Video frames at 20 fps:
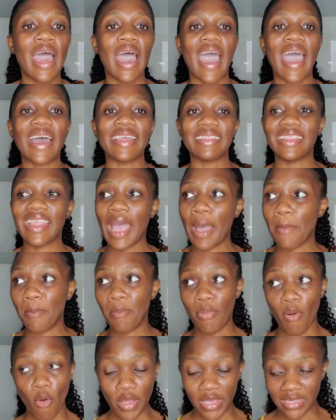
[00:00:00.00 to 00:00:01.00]
at that
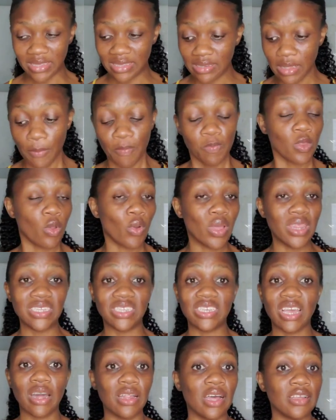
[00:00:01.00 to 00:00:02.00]
point when the
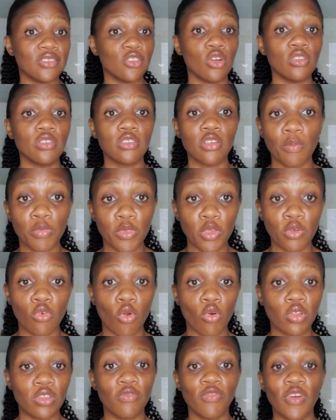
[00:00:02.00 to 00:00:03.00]
child has done something
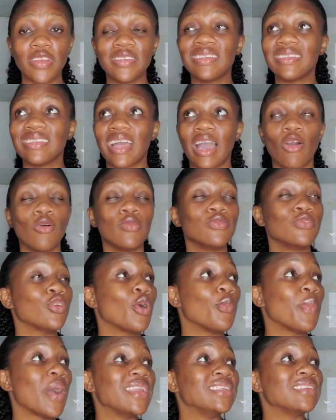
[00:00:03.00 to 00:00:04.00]
wrong the first thing that comes to your
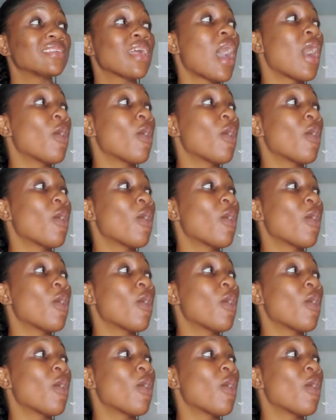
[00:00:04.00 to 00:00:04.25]
mind is